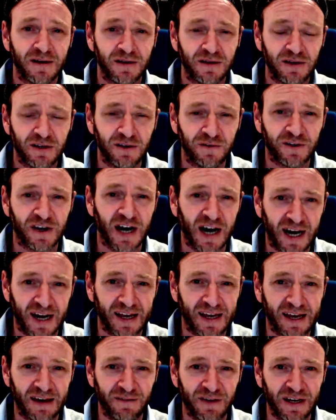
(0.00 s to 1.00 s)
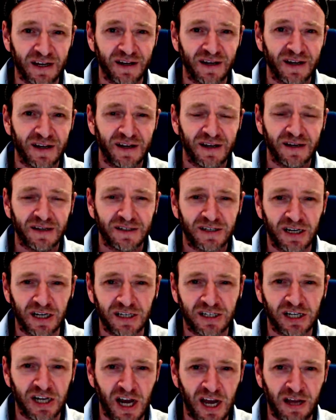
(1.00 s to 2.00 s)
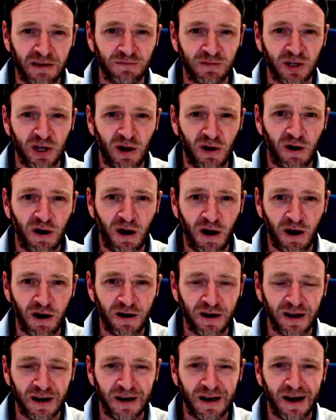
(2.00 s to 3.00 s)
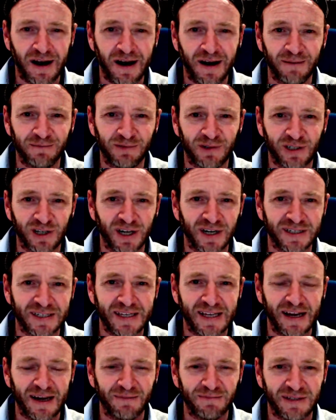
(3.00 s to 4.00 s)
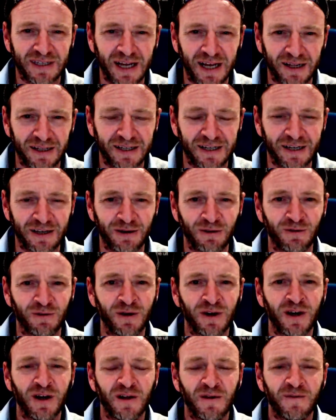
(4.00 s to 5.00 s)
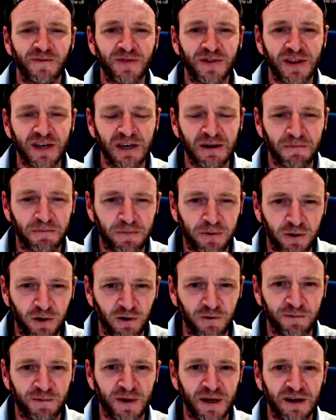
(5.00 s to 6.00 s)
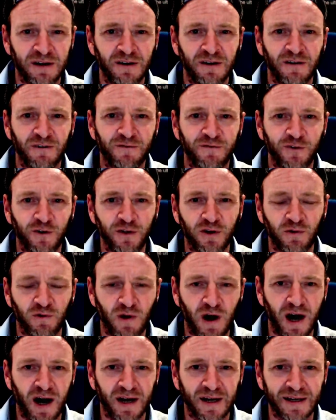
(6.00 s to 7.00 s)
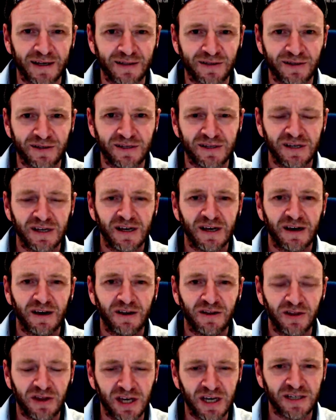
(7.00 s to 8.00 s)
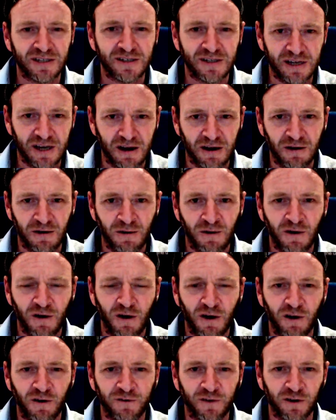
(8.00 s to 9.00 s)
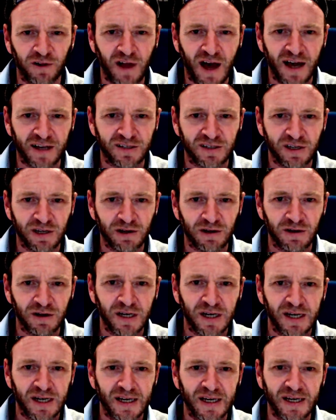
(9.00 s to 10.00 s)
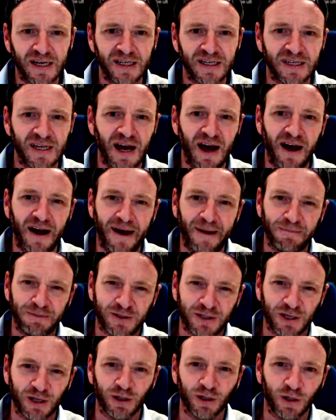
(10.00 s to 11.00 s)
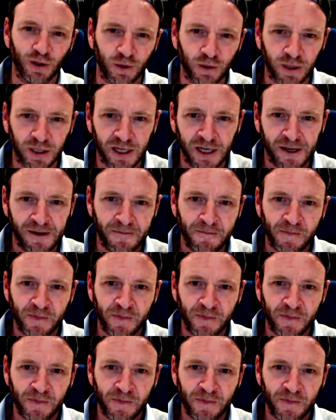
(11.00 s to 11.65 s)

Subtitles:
you've got to give it to James Harden. I'm telling you, the improvement for the Rockets this year over last year is absolutely